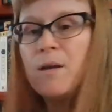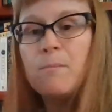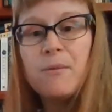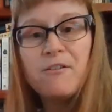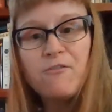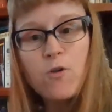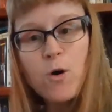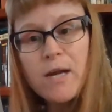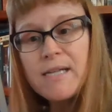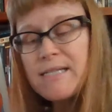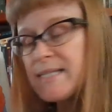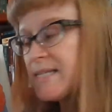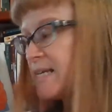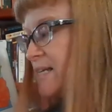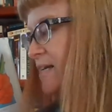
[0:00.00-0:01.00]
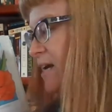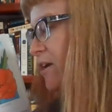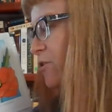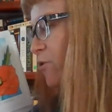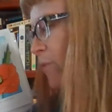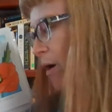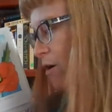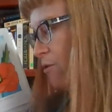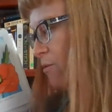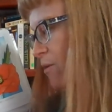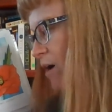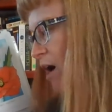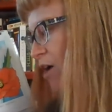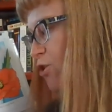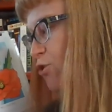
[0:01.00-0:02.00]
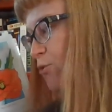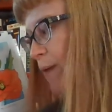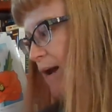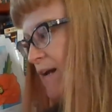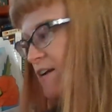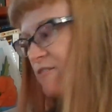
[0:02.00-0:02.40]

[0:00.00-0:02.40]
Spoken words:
Before a seed can grow, a grain